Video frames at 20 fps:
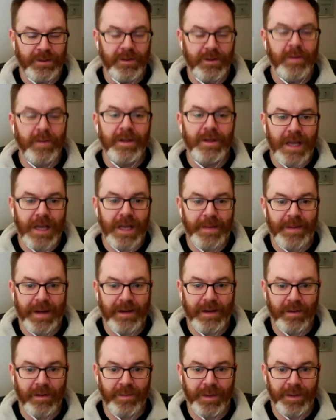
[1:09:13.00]
be a JPEG
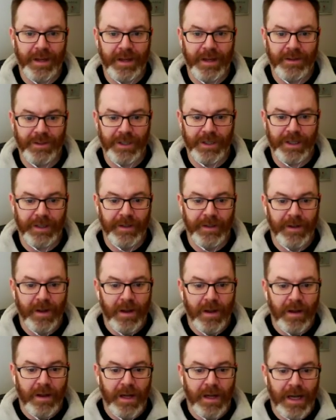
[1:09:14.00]
or a PNG.
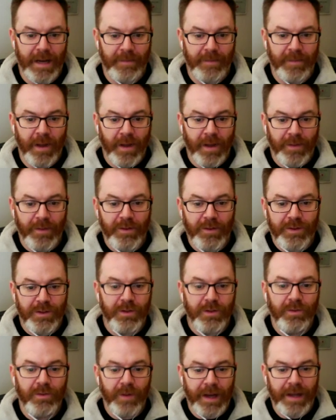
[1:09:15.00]
There's
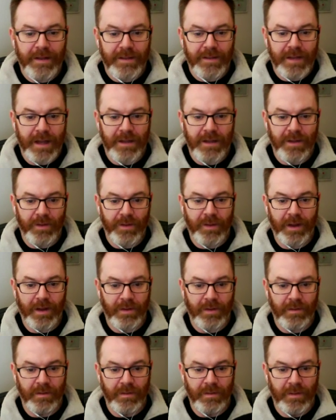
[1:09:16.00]
2 ways that you
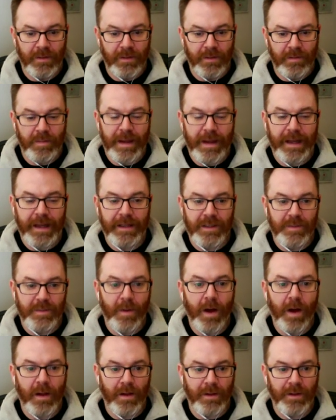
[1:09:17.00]
can make it
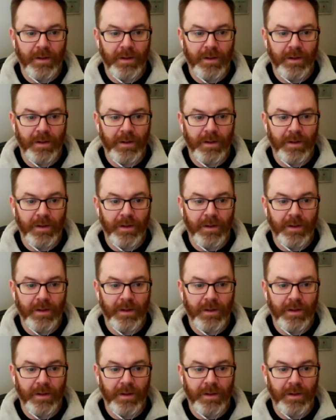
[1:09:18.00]
smaller.